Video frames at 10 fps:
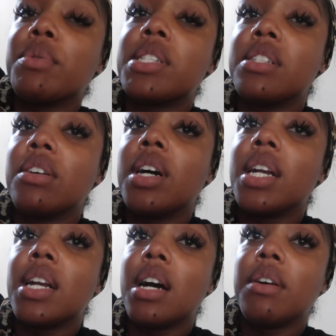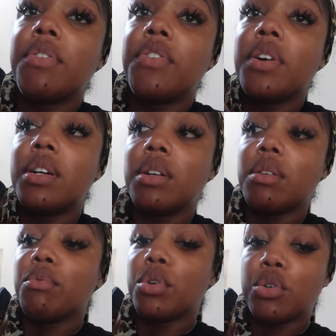there was still enough
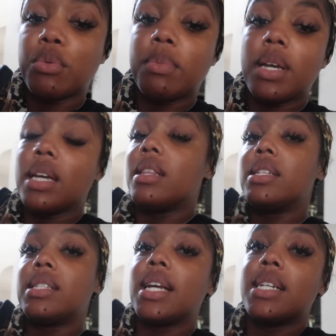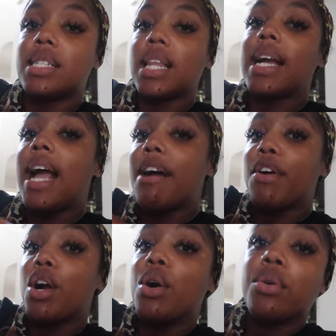room in the sand to like
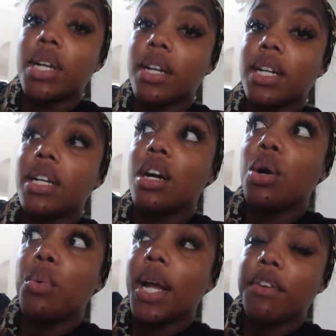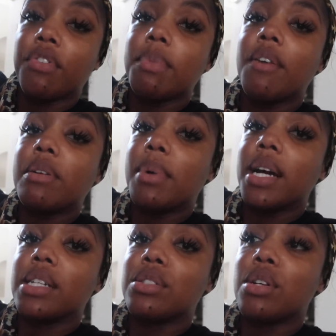have our own area away from
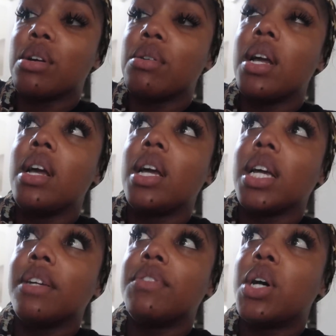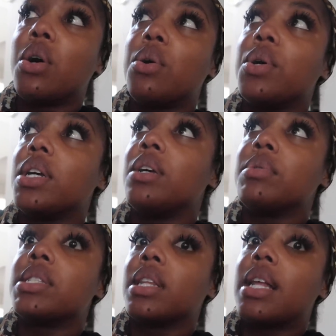everybody. So even though it
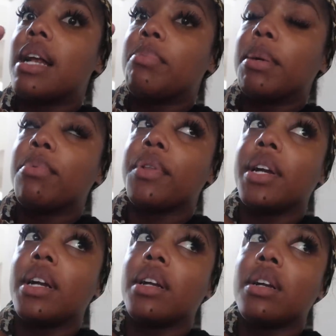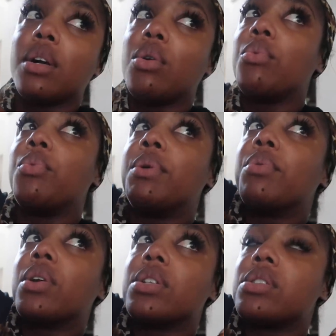was a lot of people there, we
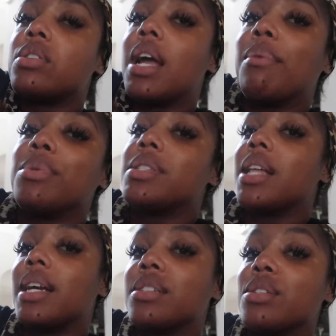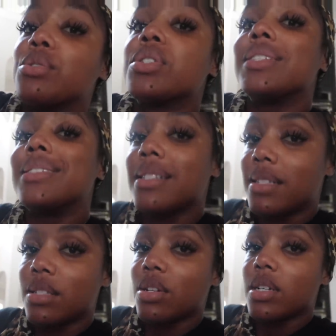were still able to like socially
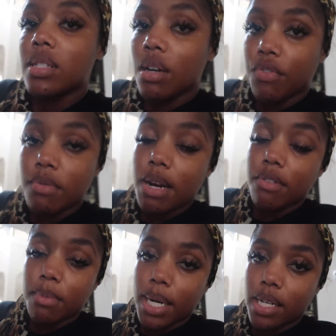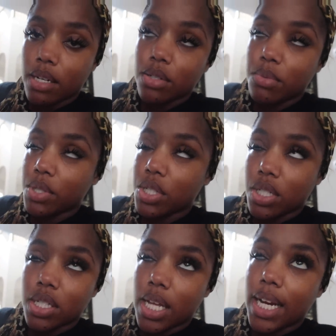distance ourselves from everybody else, which
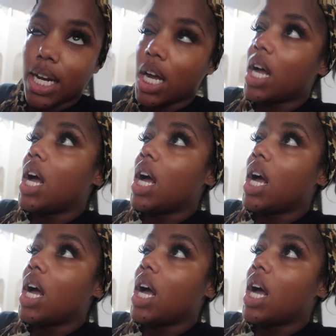is like